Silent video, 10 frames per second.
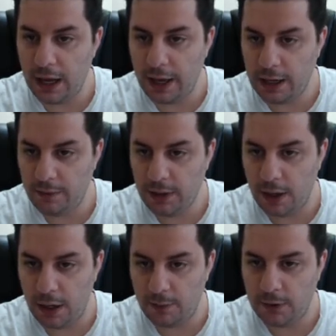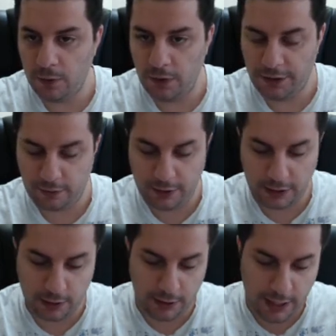enemy armor with
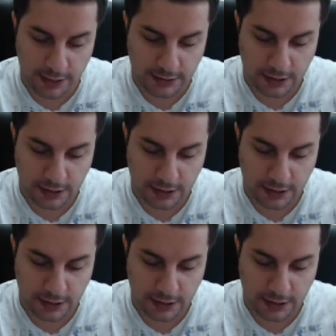critical hits.